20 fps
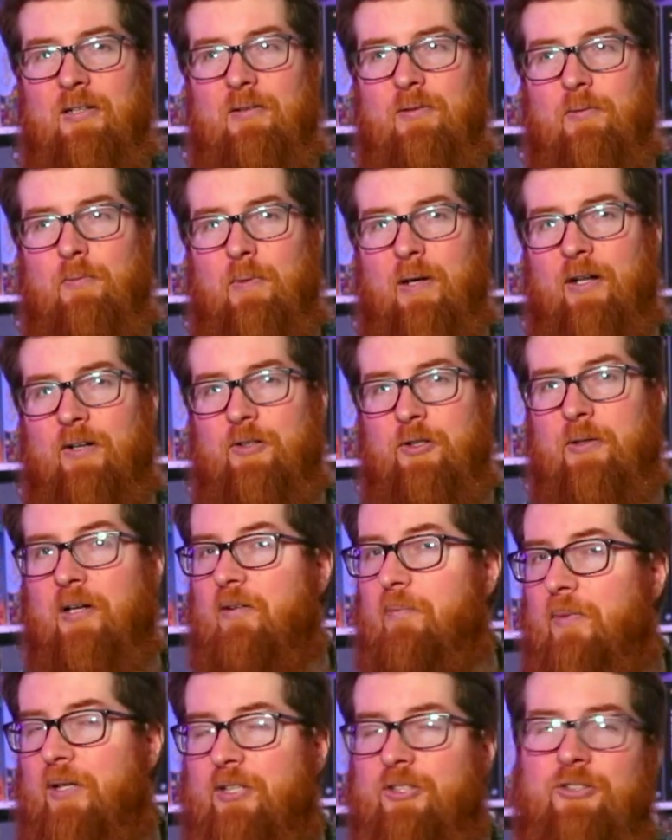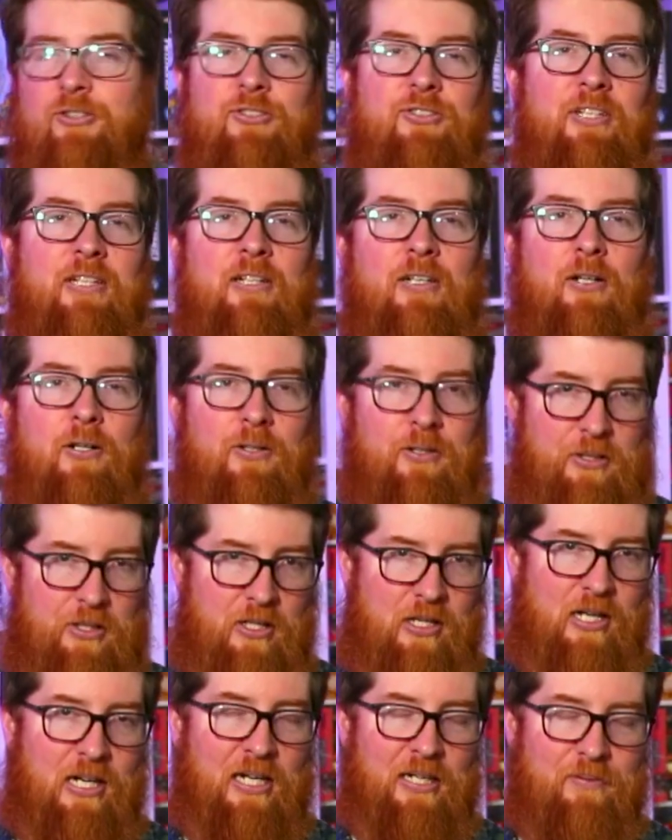whether you have miniatures in it or
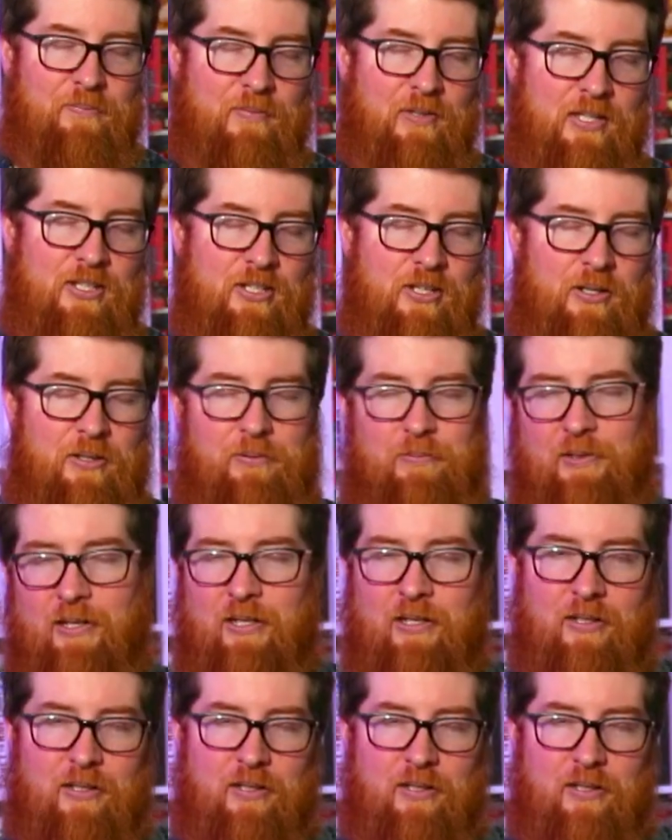not. So,